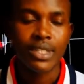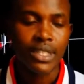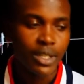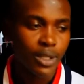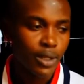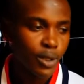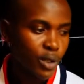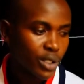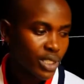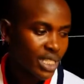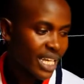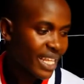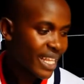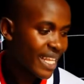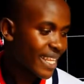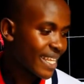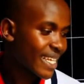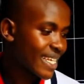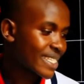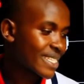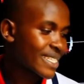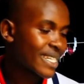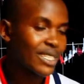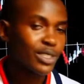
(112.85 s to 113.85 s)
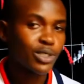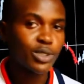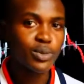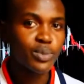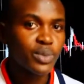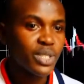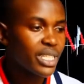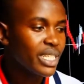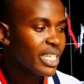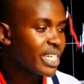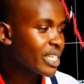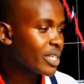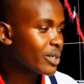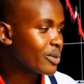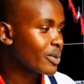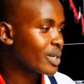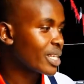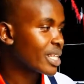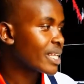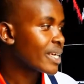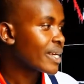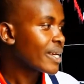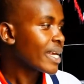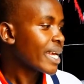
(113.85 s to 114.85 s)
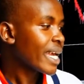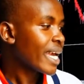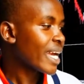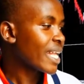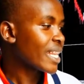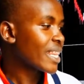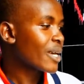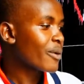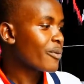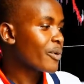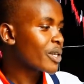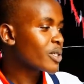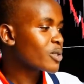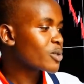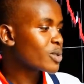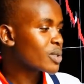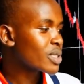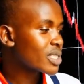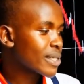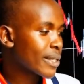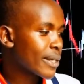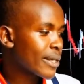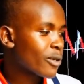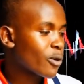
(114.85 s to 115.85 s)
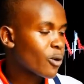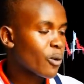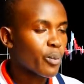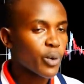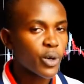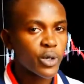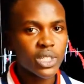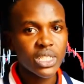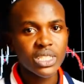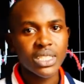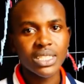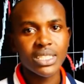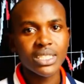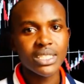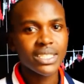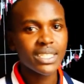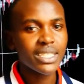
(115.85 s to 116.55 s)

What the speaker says: Those are the things that you'll be dealing with. And the way to trade commodities